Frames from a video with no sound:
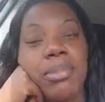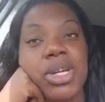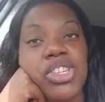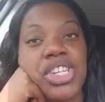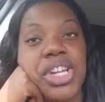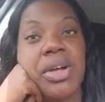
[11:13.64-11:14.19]

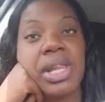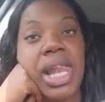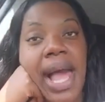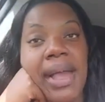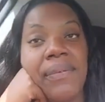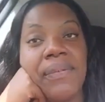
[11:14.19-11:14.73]
But you know,
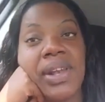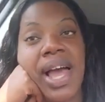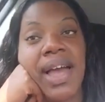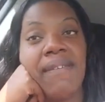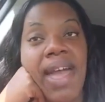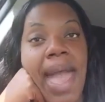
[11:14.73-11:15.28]
life,
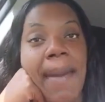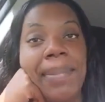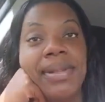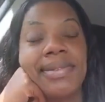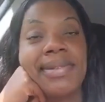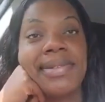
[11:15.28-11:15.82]
life
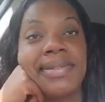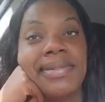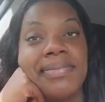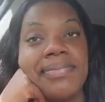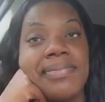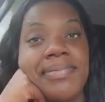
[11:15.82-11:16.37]
happens.
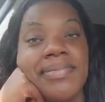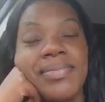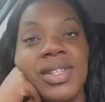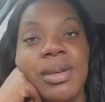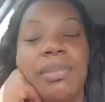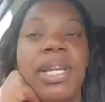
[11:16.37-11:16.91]

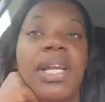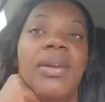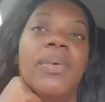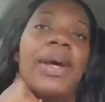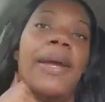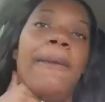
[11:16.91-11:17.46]
But
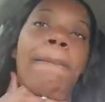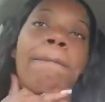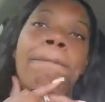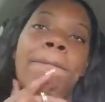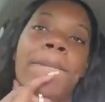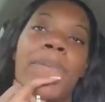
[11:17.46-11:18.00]
anyway,
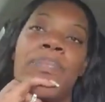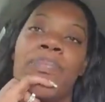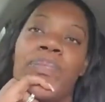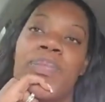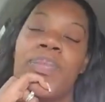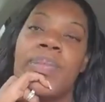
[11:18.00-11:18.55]

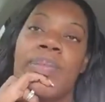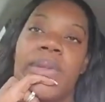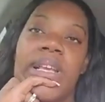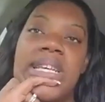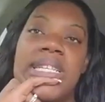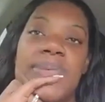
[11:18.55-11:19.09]

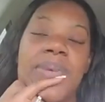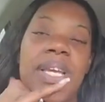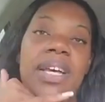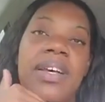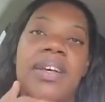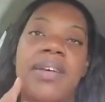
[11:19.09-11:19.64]
because
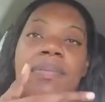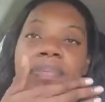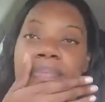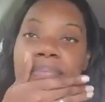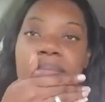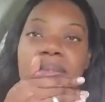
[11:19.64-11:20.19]
we, um,
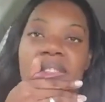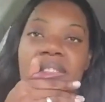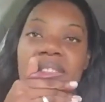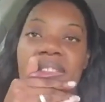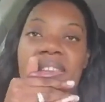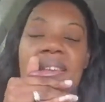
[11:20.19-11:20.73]

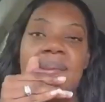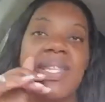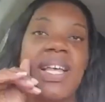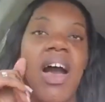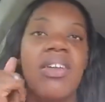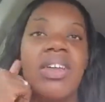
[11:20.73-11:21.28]
he was
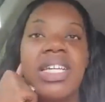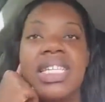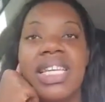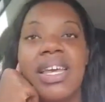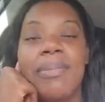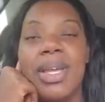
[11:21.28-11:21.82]
calling to
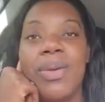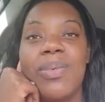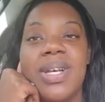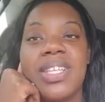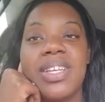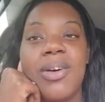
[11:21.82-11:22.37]
tell me he
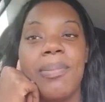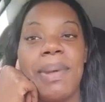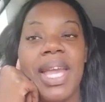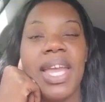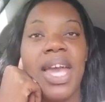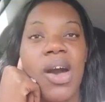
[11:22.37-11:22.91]
wasn't going to
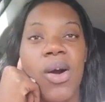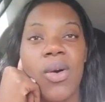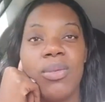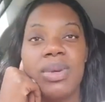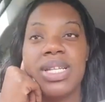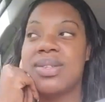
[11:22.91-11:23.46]
make it
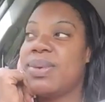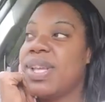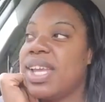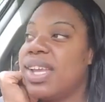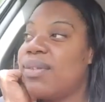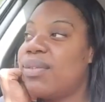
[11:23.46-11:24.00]
home this
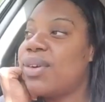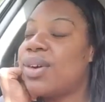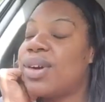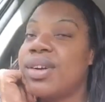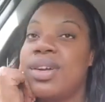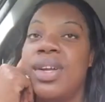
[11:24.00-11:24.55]
weekend
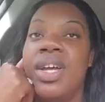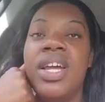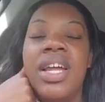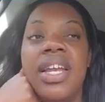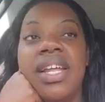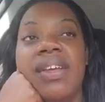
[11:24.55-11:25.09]
for
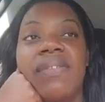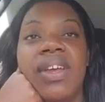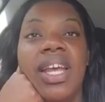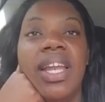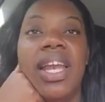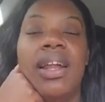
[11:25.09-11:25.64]
the
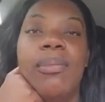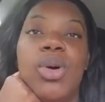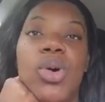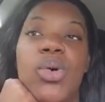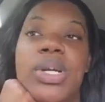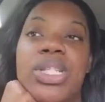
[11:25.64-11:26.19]
event that I'm
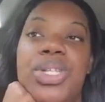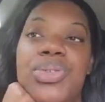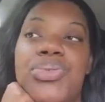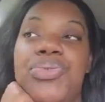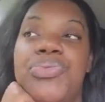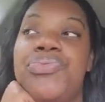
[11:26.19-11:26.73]
going
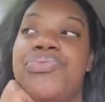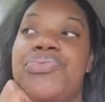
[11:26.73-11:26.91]
to.